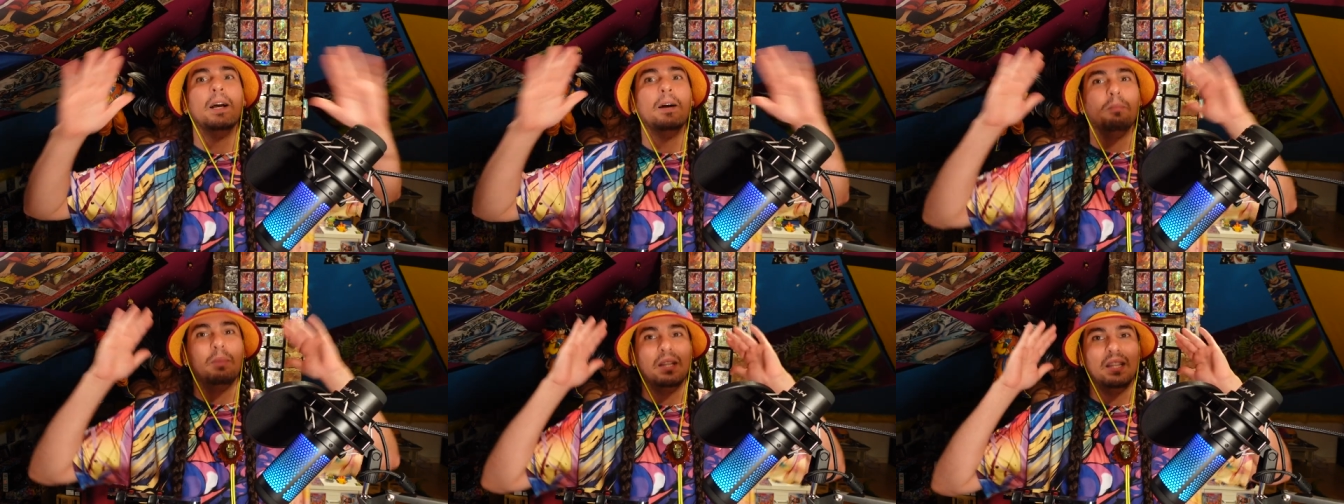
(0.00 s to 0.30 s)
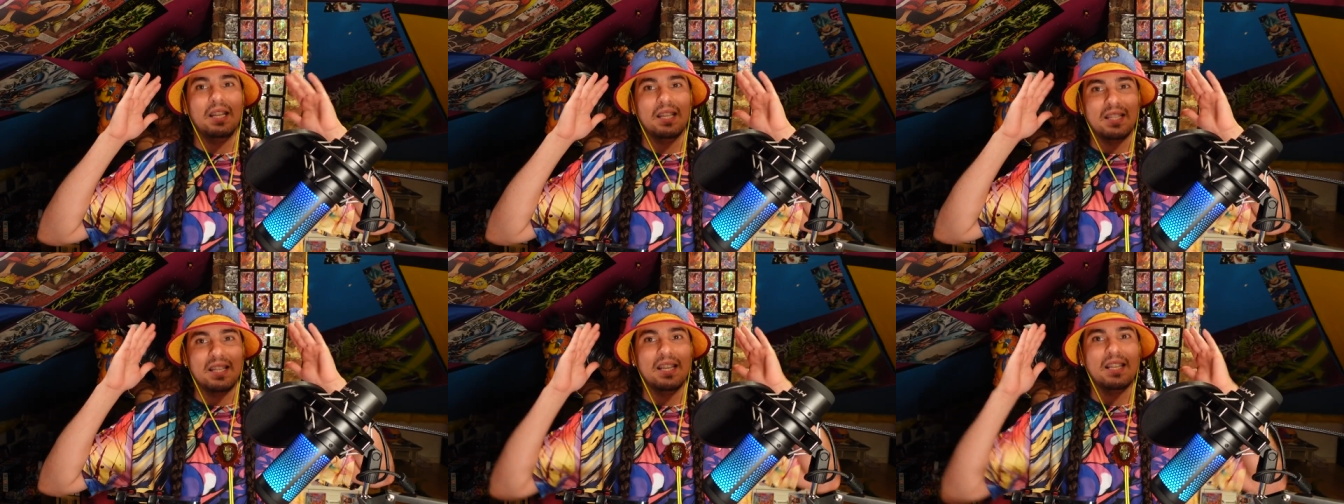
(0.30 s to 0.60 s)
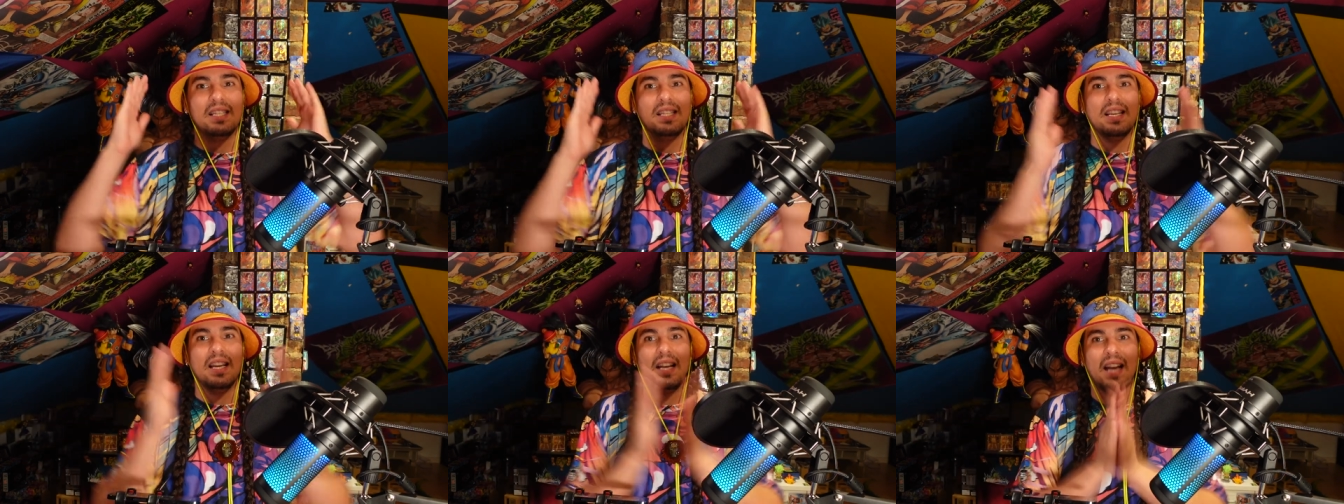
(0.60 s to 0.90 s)
but this
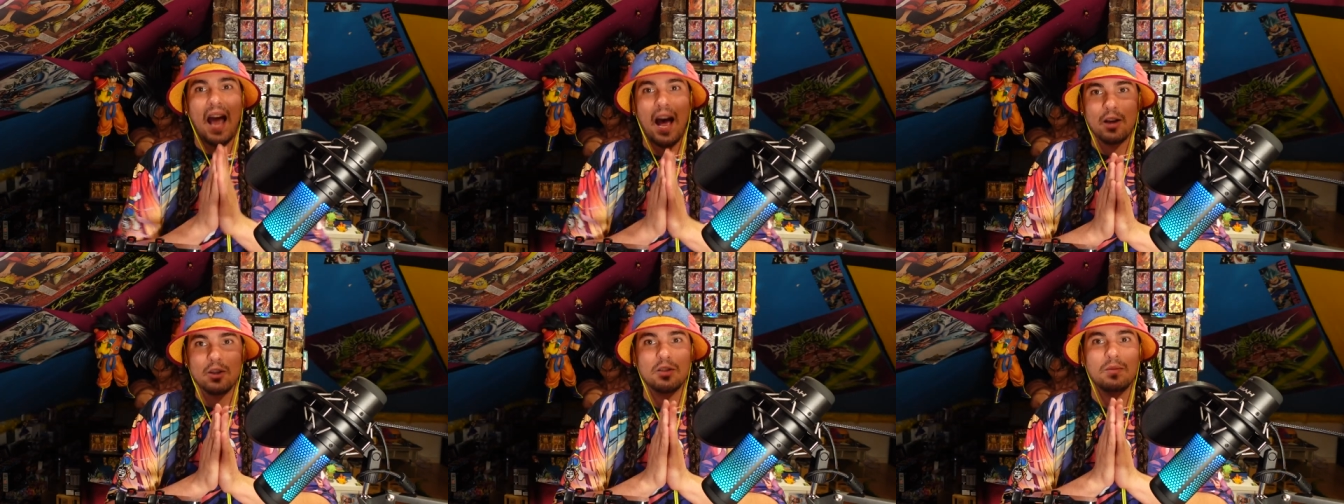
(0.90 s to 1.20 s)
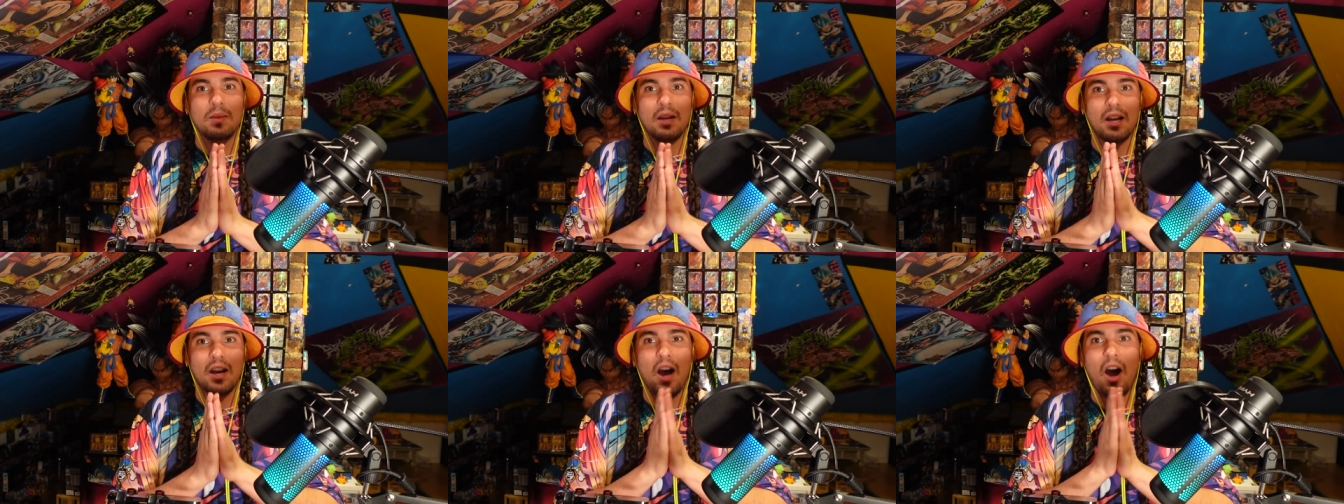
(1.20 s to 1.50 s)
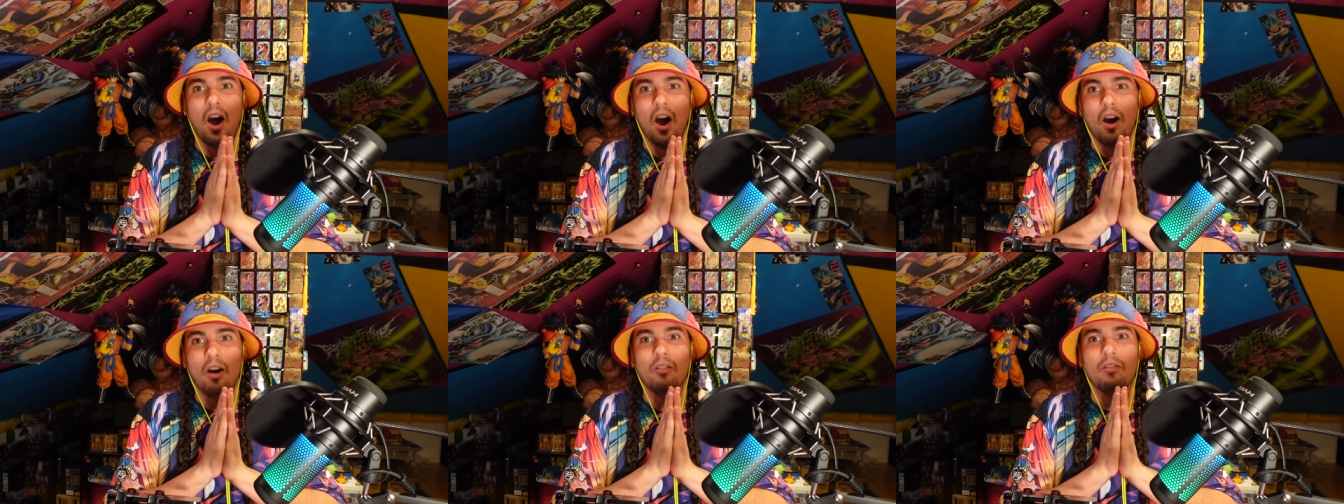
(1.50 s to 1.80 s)
is the announcement
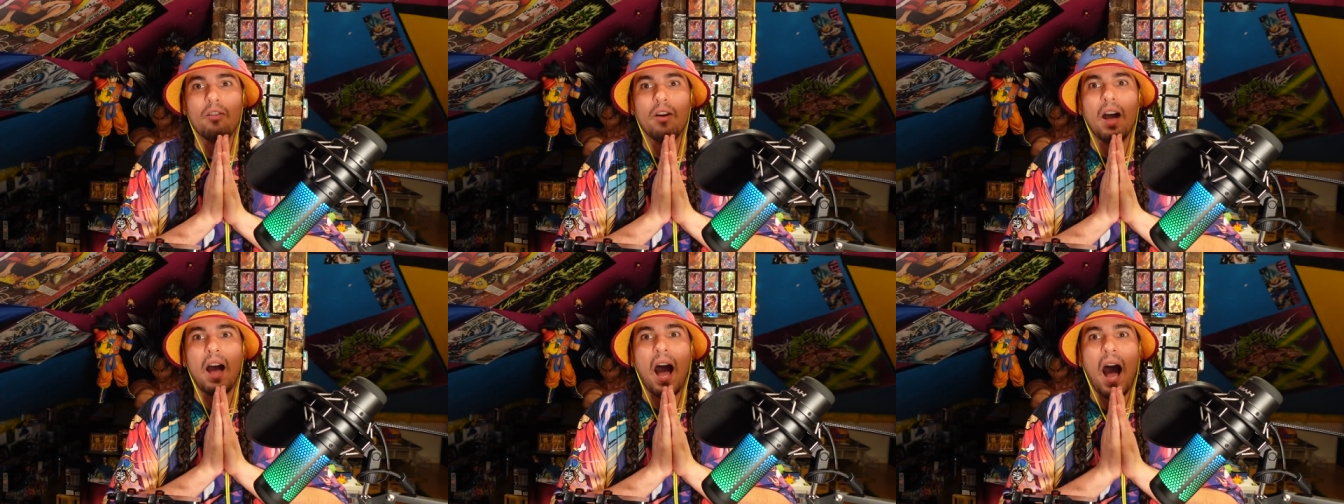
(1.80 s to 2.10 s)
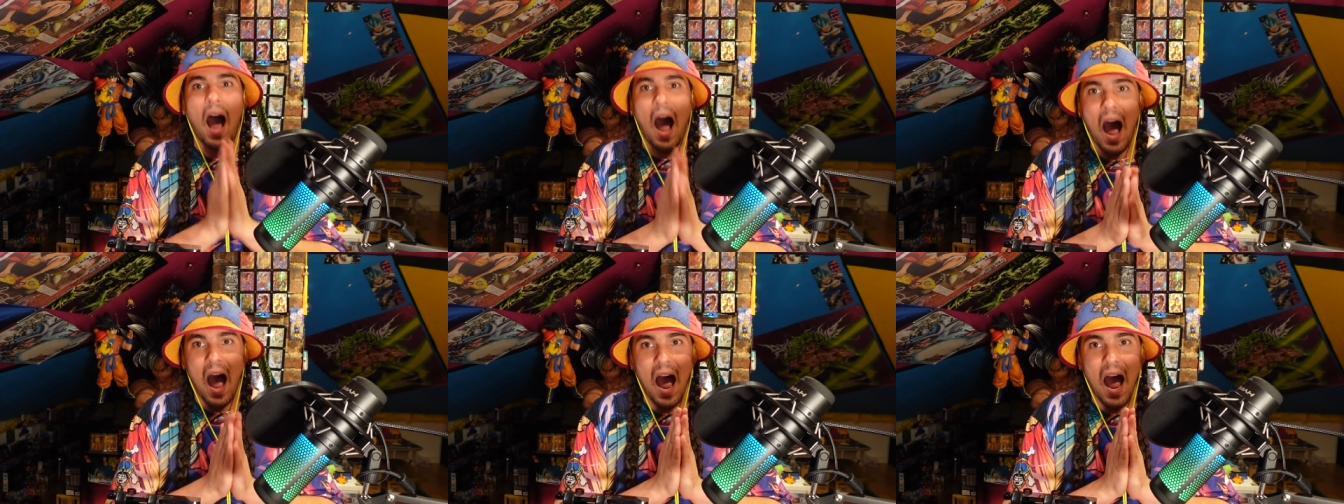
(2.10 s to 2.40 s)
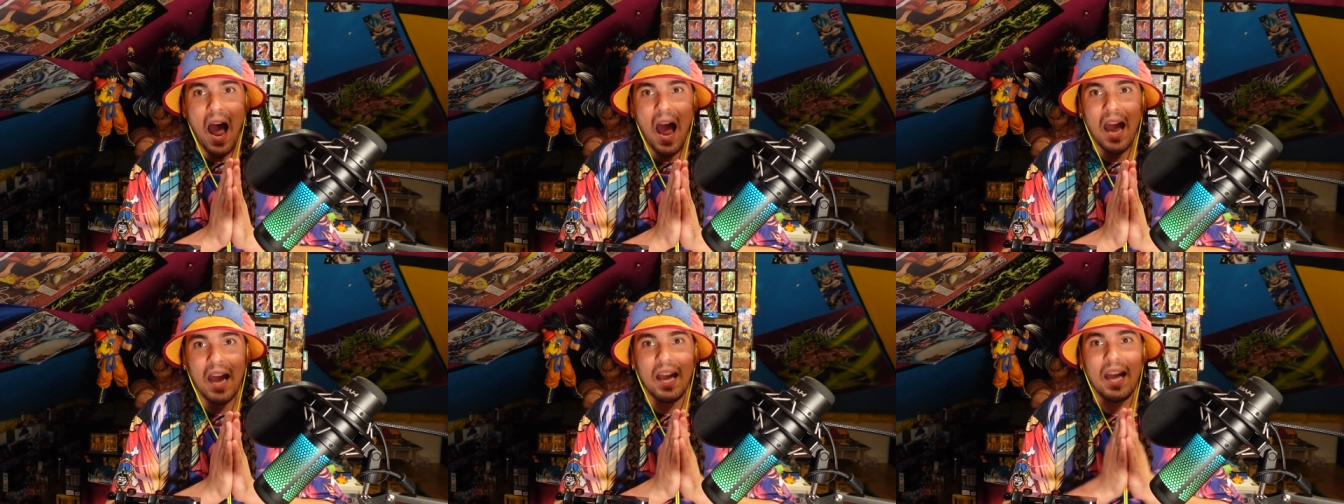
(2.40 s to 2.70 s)
of
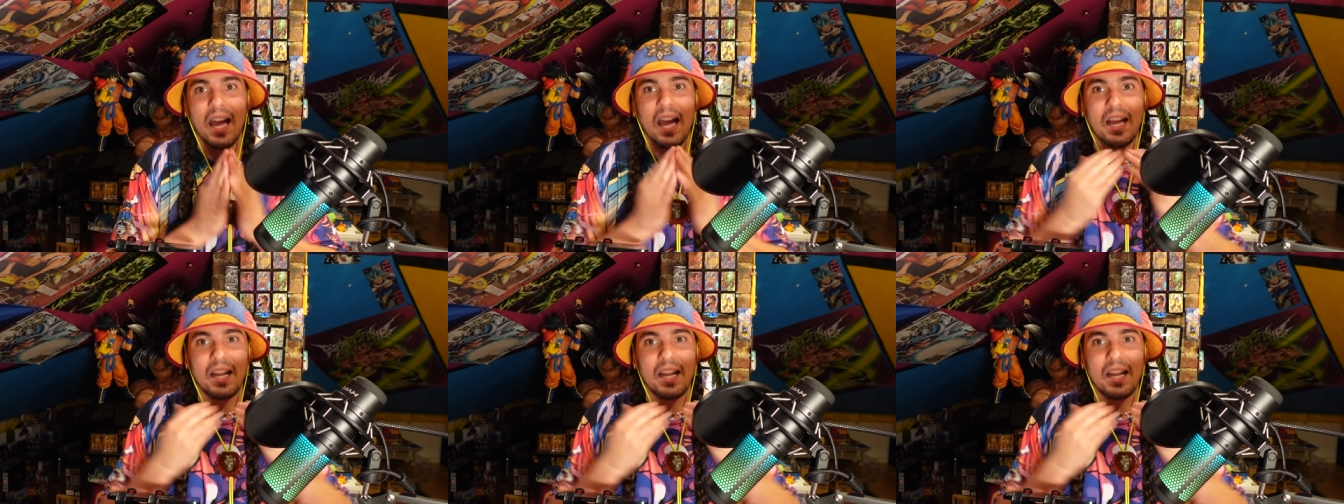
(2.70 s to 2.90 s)
I